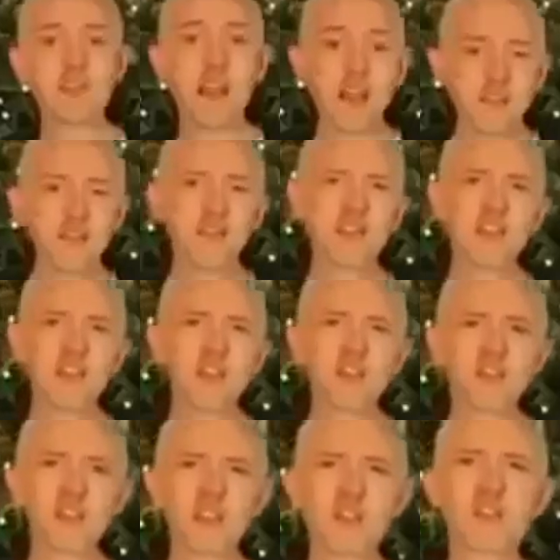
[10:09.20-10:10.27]
See, after the
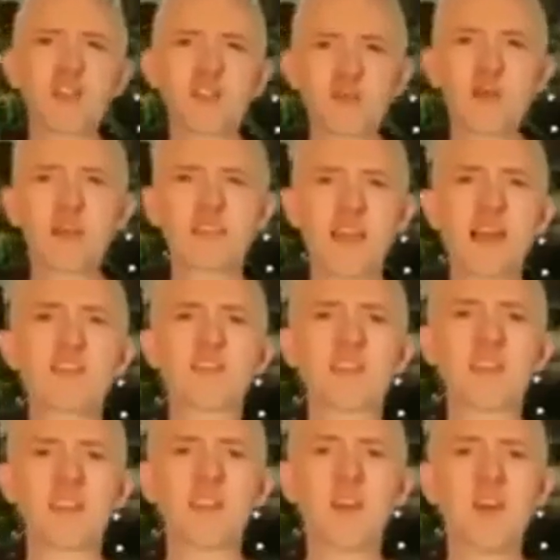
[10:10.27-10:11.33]
years and years I spent
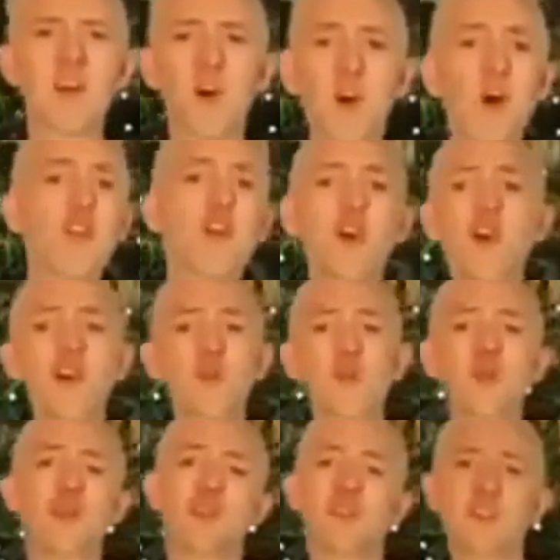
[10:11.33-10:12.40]
testing, all the hard
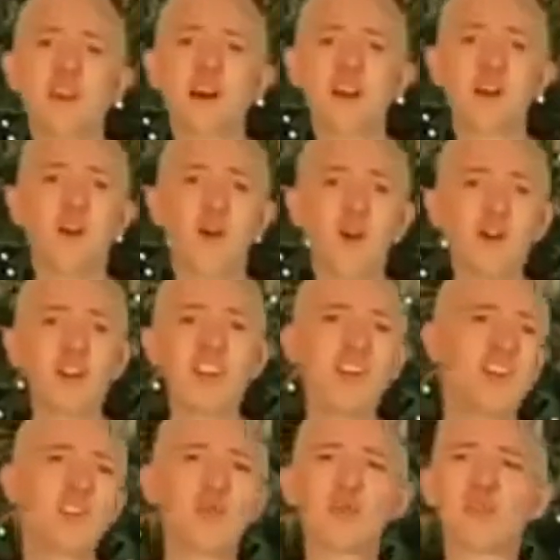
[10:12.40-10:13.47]
work is done, and all you
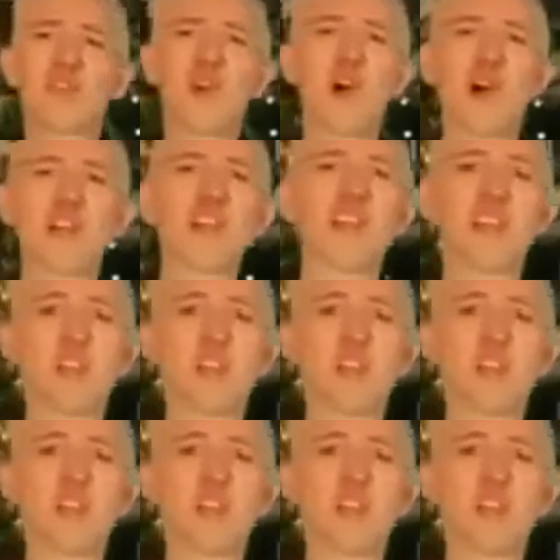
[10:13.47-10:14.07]
need to do is log